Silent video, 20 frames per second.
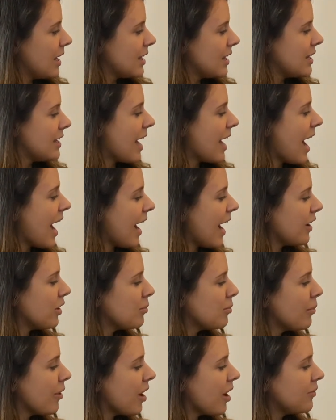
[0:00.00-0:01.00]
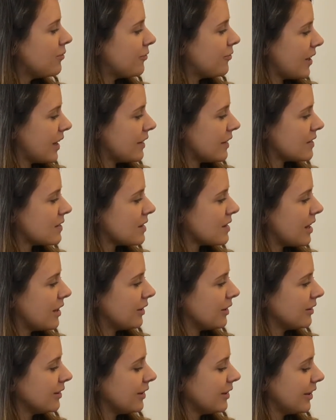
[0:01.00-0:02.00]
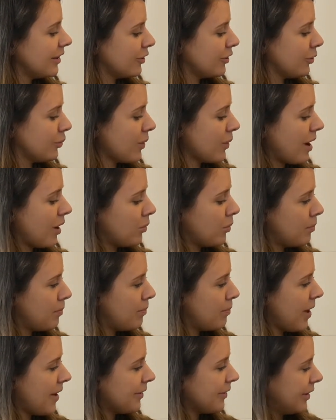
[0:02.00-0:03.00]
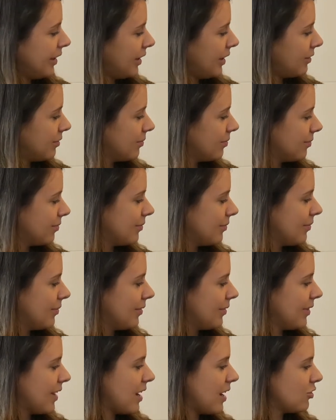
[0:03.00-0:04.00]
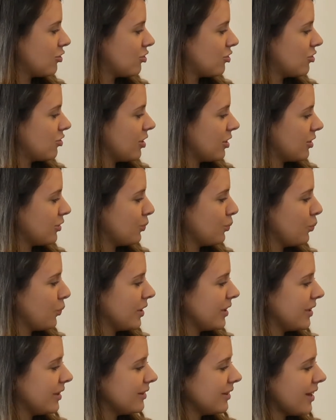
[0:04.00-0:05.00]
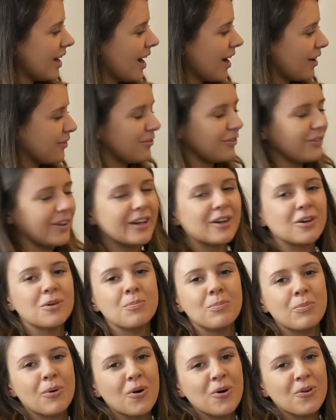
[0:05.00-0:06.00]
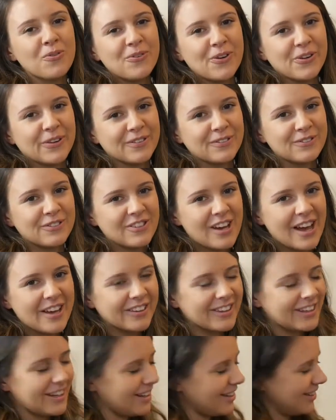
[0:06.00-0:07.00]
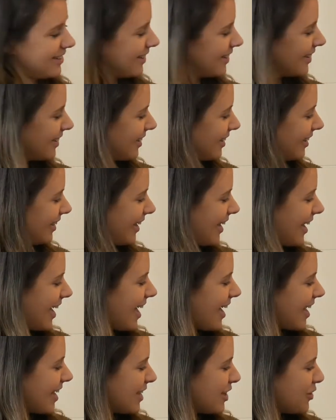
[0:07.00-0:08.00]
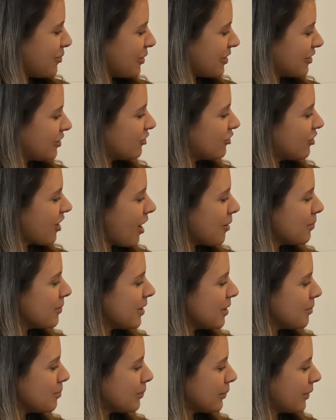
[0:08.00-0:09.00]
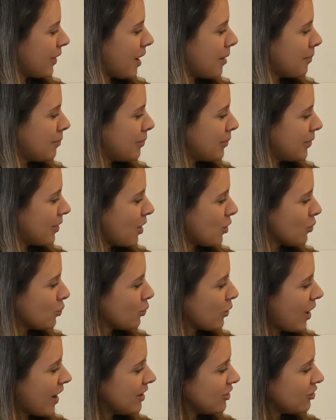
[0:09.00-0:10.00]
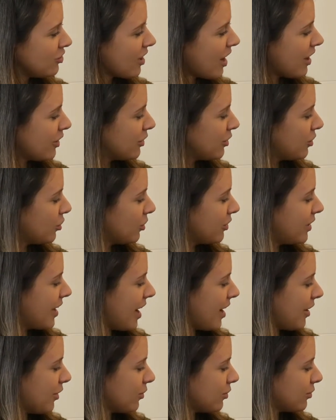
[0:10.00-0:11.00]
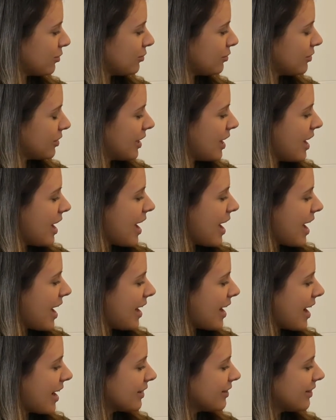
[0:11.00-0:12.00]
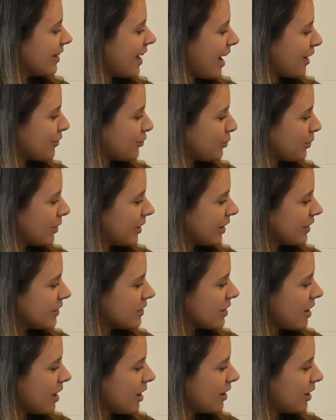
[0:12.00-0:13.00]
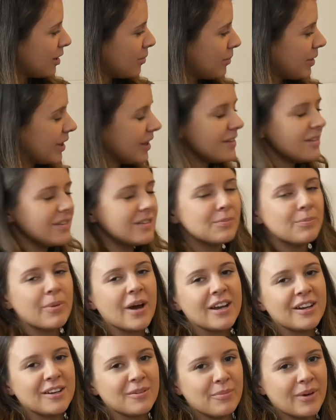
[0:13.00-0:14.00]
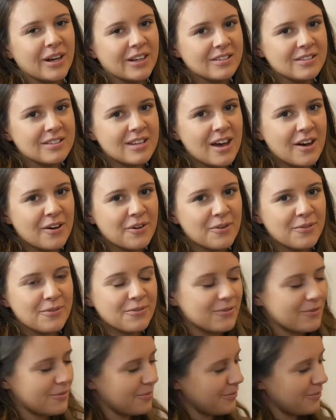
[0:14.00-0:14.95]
He had a broad face and a little round belly that shook when he laughed like a bowl full of jelly. He was chubby and plump, a right jolly old elf, and I laughed when I saw him in spite of myself.